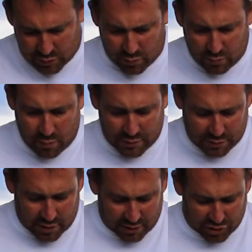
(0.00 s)

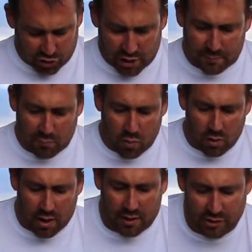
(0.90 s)
almost like
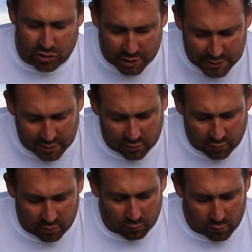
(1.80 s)
more like a dressing
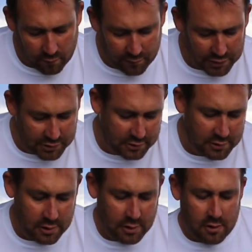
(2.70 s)
on the raw fish
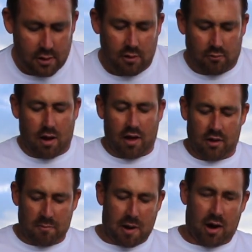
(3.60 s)

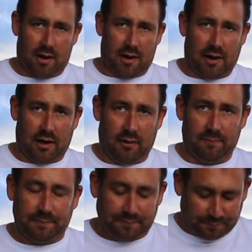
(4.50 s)
rather than marinating.